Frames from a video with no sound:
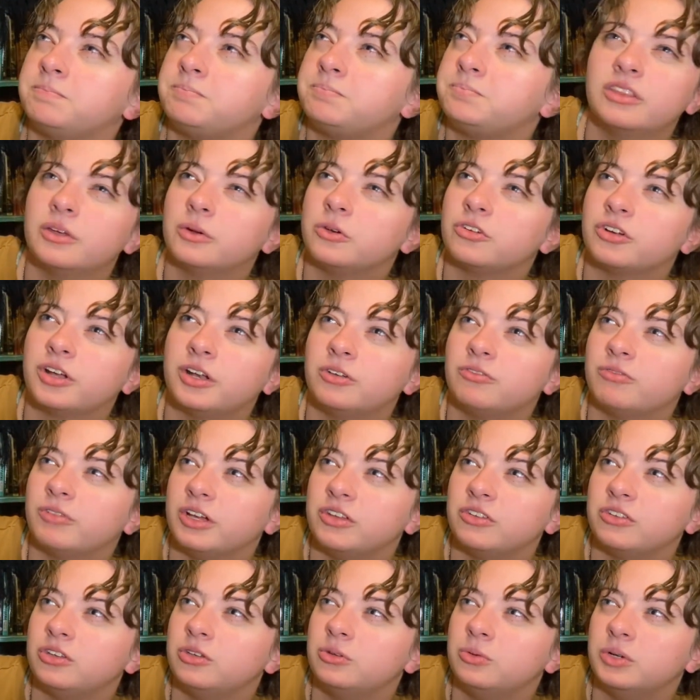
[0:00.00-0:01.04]
They were trying to
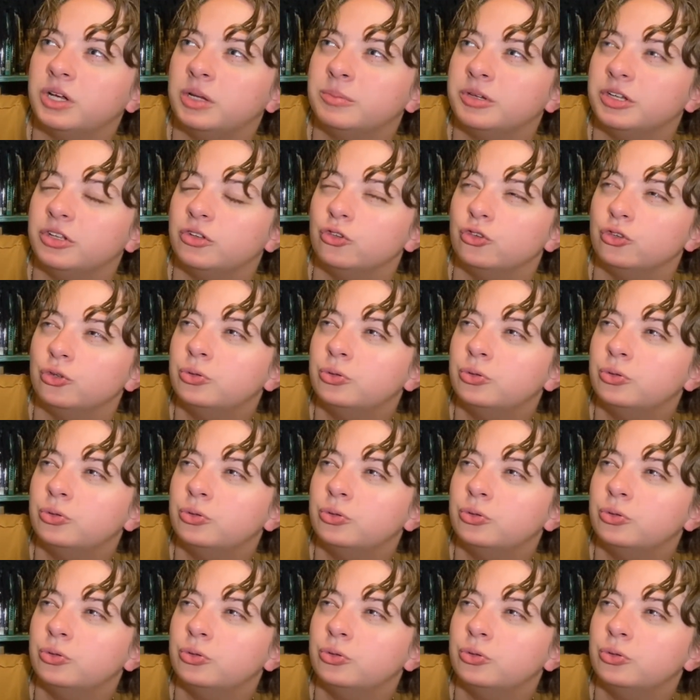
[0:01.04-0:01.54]
rescue Emma and